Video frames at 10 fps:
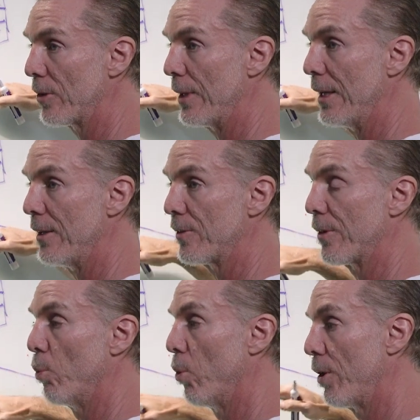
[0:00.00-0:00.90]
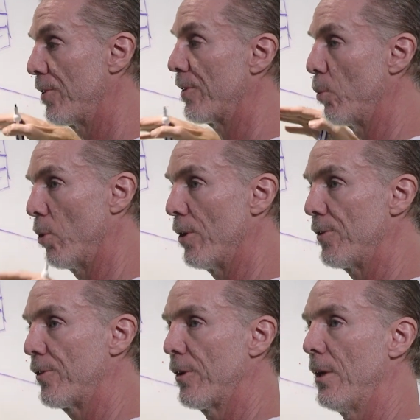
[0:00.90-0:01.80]
degrees, the worse and
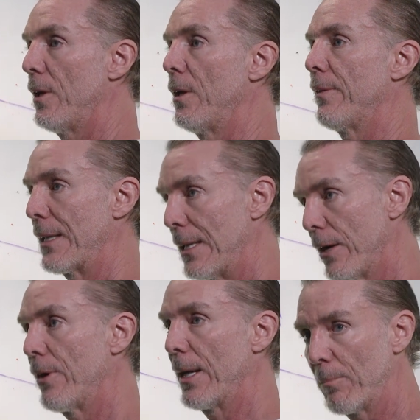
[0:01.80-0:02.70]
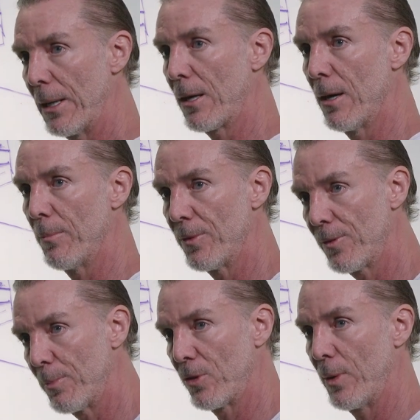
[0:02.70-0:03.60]
worse the gearing
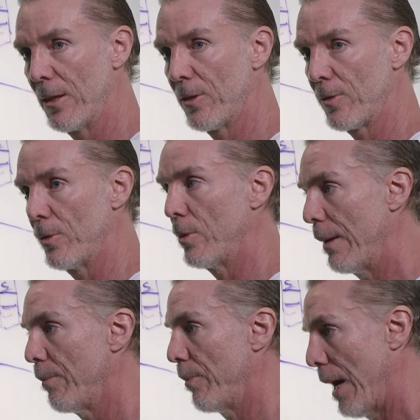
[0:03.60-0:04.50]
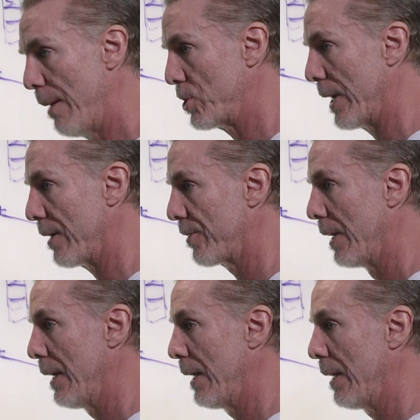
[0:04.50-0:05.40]
becomes between the two objects.
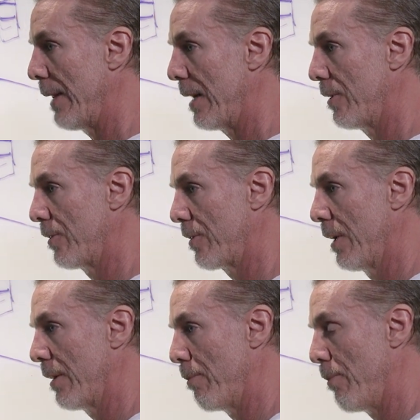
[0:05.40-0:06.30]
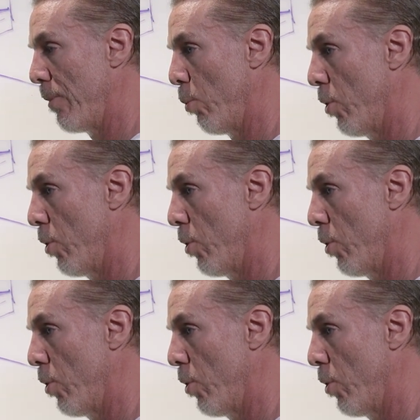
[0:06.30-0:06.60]
That is, the